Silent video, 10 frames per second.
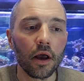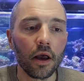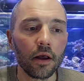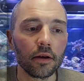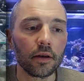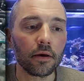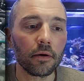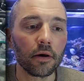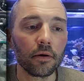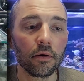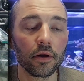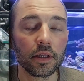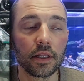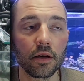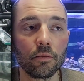and it
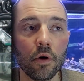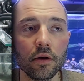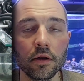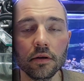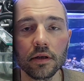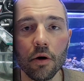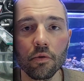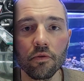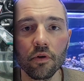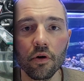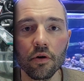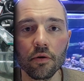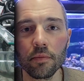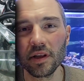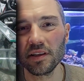had one downflow,
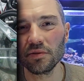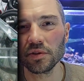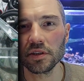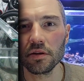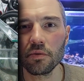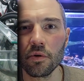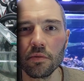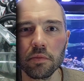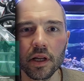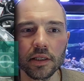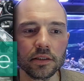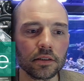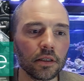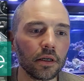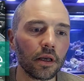but it was in the wrong place
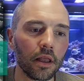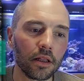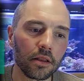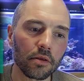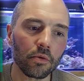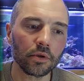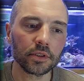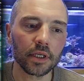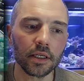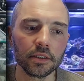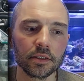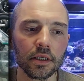and in the wrong size.